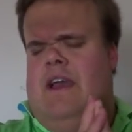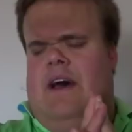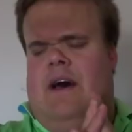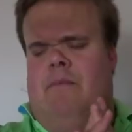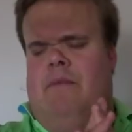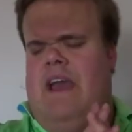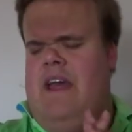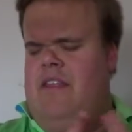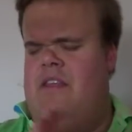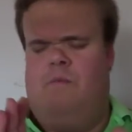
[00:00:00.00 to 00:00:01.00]
The
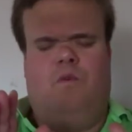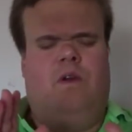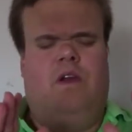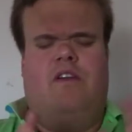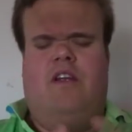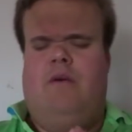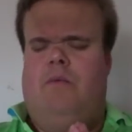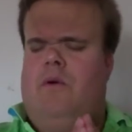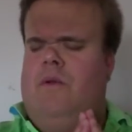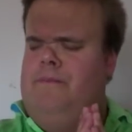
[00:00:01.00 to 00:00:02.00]
anthems were
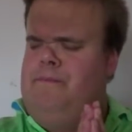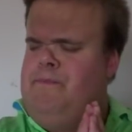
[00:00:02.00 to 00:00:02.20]
incredible.